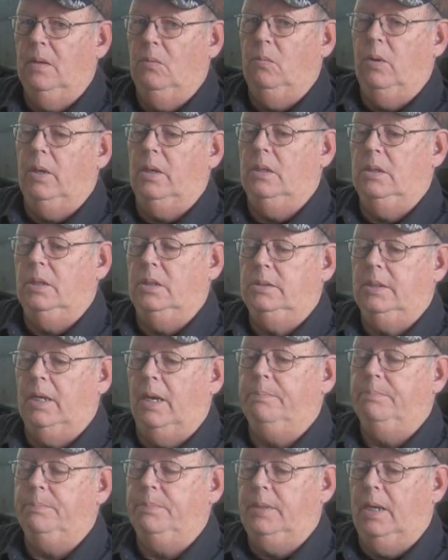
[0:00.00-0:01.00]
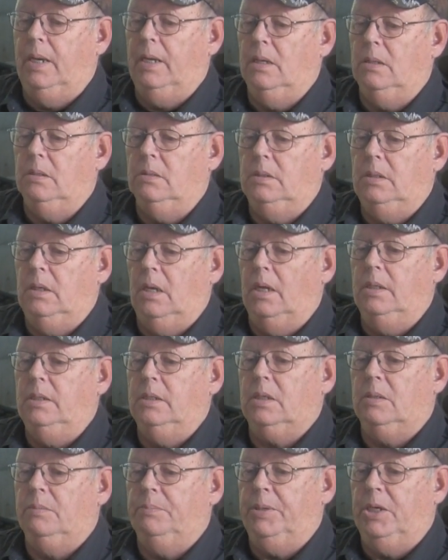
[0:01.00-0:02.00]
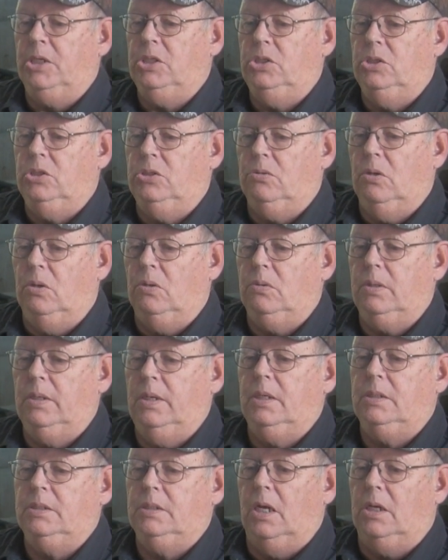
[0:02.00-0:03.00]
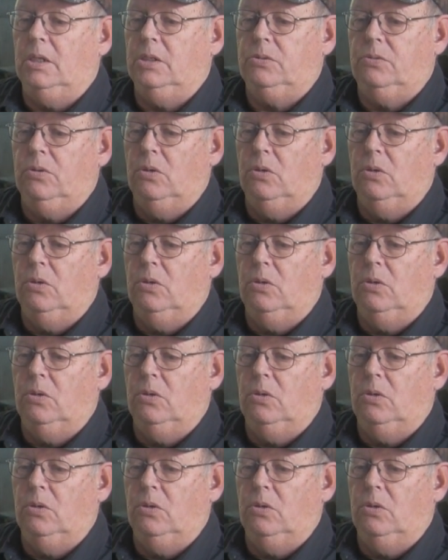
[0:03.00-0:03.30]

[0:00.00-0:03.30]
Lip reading: whether it's up, down, under compression stroke, exhaust